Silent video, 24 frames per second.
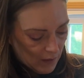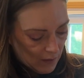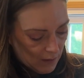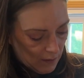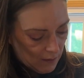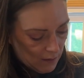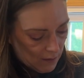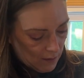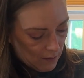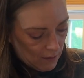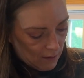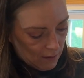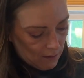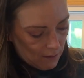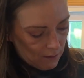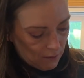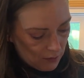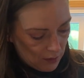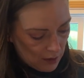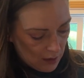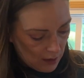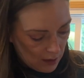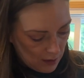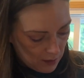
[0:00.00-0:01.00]

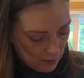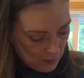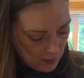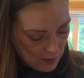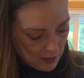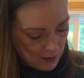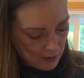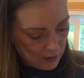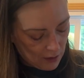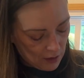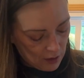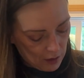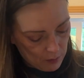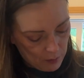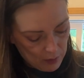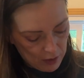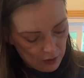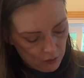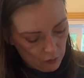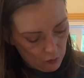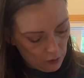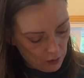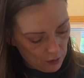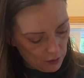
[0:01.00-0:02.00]
Okay, this is gonna be
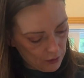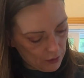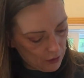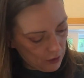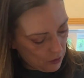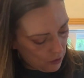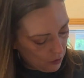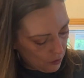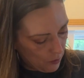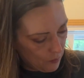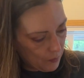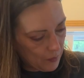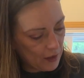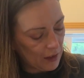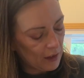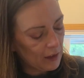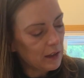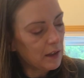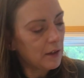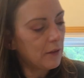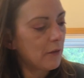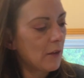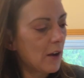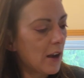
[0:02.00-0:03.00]
cool though. The
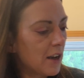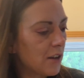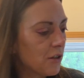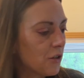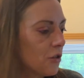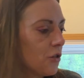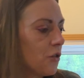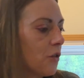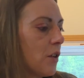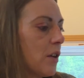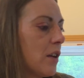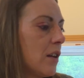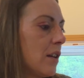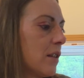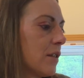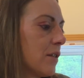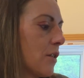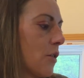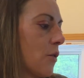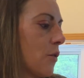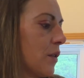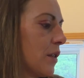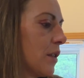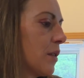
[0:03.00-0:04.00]
leaf ashtray is
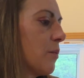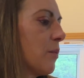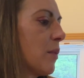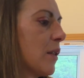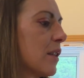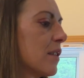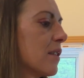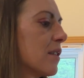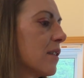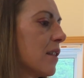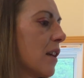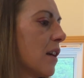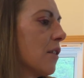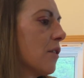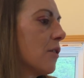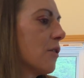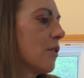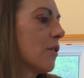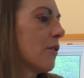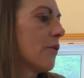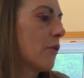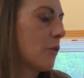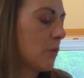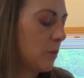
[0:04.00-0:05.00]
always a big
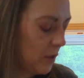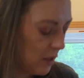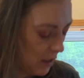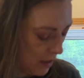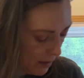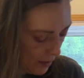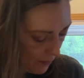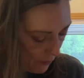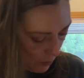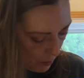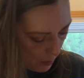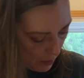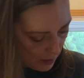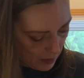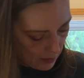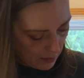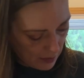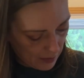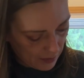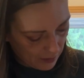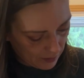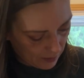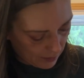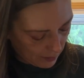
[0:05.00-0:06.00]
seller for me. Everybody
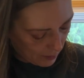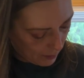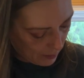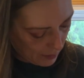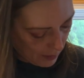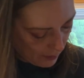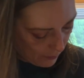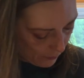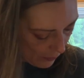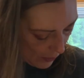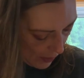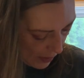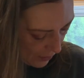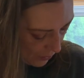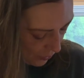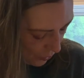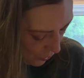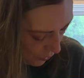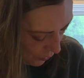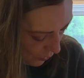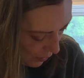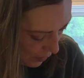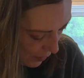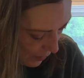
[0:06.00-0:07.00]
likes the leaf
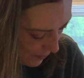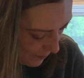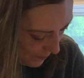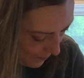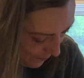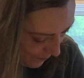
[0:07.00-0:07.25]
ashtray.